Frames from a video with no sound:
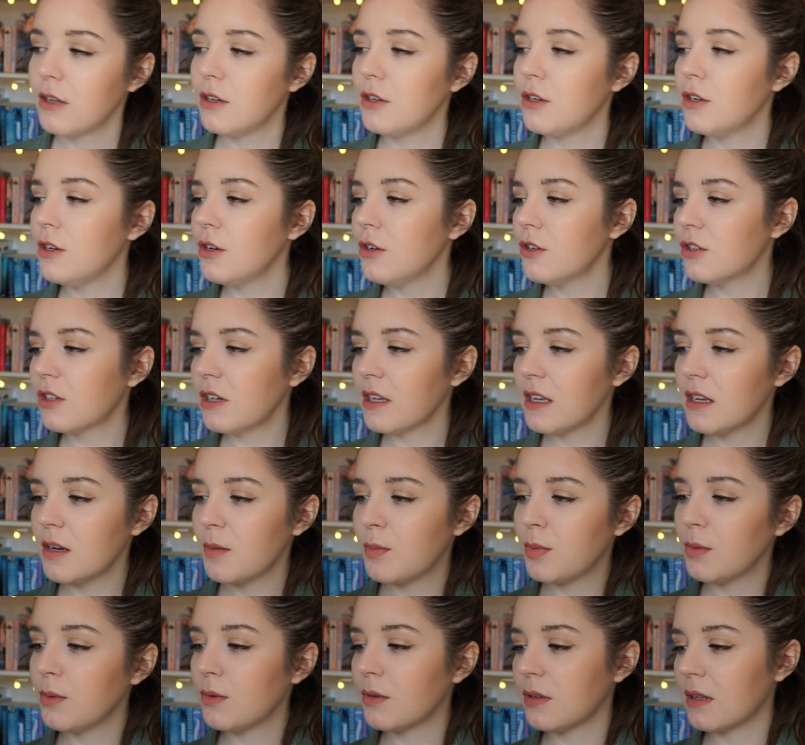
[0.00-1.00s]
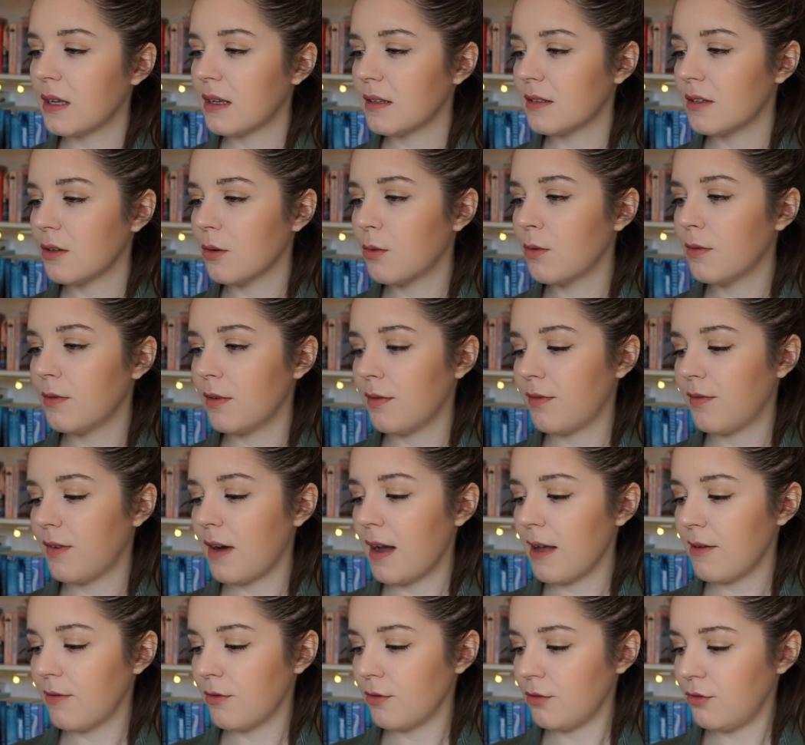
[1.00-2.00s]
Usually in a book that's over
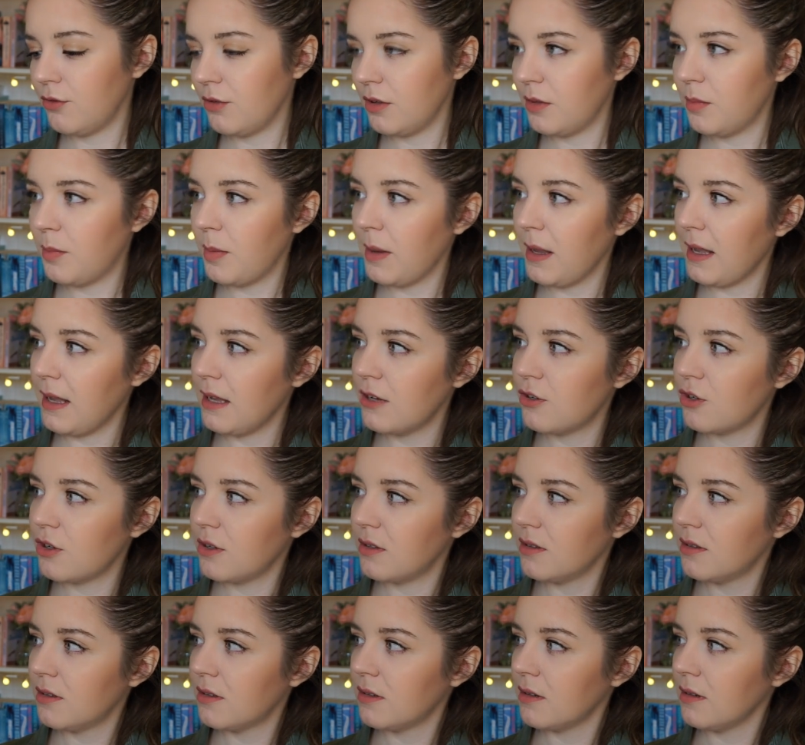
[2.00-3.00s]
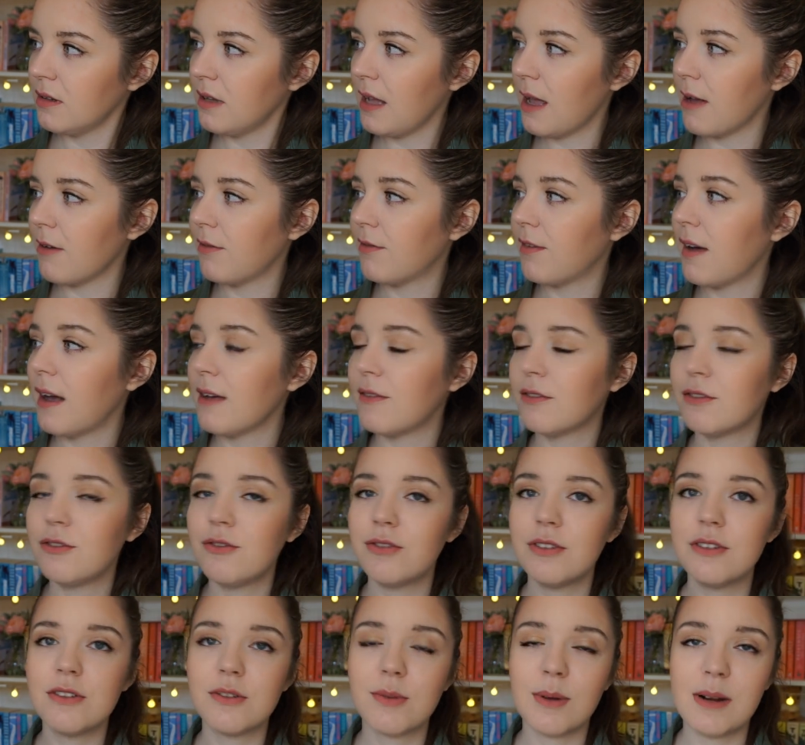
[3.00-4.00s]
five hundred pages, yeah, five
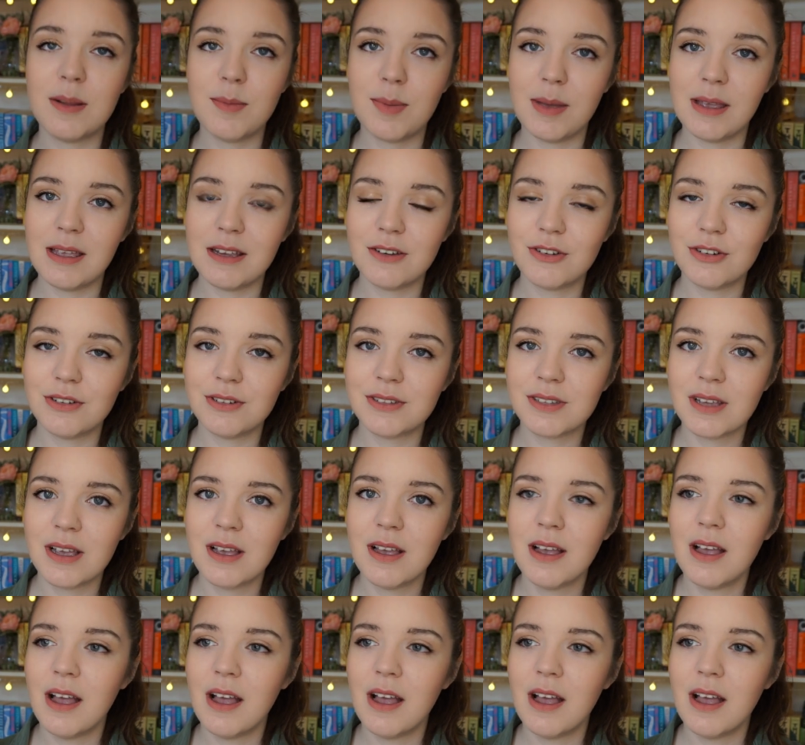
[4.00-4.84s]
hundred twenty pages,